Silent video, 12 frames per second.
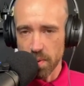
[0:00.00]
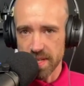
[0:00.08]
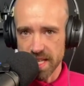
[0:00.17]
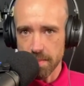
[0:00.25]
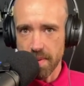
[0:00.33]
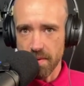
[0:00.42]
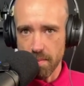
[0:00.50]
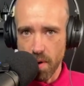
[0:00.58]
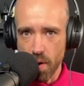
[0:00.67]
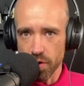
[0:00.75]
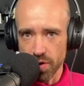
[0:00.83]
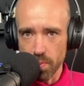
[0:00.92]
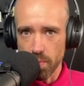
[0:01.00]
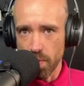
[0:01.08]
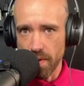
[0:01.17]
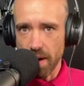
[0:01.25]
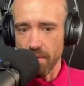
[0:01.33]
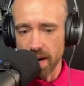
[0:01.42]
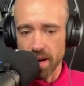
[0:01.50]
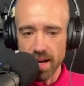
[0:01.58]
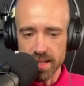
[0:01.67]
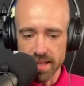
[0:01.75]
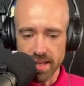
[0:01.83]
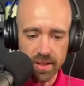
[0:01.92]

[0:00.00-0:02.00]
of sets a bit of emotion without realising it.